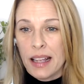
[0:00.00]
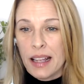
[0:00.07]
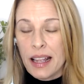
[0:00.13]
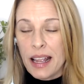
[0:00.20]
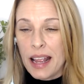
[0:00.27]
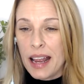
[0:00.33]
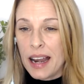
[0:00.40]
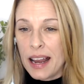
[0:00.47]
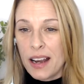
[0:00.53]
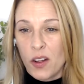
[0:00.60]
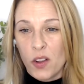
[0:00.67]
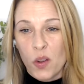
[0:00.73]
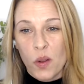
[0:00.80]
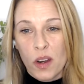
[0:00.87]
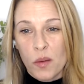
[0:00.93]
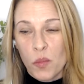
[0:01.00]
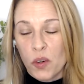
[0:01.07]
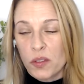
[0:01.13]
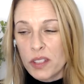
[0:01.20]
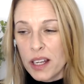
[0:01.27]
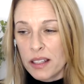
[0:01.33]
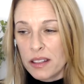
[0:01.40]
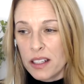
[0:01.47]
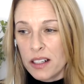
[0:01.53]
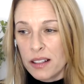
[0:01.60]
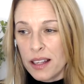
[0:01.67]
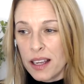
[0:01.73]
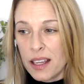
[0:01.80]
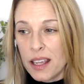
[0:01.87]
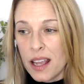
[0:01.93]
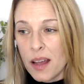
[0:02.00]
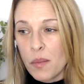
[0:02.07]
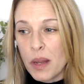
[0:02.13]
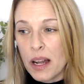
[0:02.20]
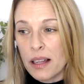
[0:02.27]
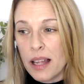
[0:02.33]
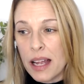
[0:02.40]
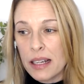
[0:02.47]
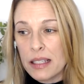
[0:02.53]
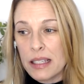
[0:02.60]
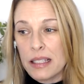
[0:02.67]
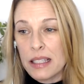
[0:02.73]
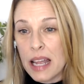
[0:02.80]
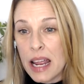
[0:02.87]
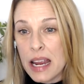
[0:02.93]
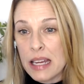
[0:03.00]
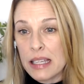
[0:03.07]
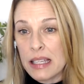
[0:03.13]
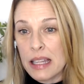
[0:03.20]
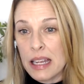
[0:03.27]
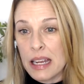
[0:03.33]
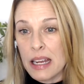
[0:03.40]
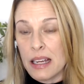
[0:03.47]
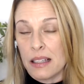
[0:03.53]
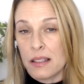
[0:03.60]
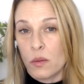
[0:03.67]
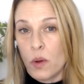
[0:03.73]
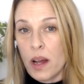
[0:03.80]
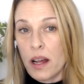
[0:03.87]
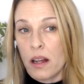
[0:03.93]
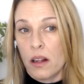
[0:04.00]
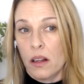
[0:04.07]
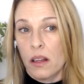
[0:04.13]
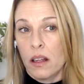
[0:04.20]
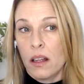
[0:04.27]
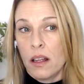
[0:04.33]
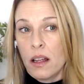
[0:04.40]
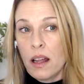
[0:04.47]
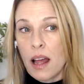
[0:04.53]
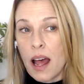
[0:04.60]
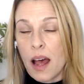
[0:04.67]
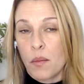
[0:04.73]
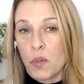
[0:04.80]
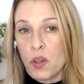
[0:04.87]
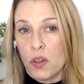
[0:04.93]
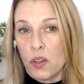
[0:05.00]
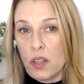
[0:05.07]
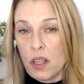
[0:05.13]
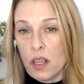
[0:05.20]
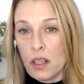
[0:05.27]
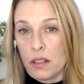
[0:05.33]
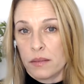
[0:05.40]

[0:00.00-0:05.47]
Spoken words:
and I know you endomorphs out there are like, yeah, but I like to taste things while I'm cooking.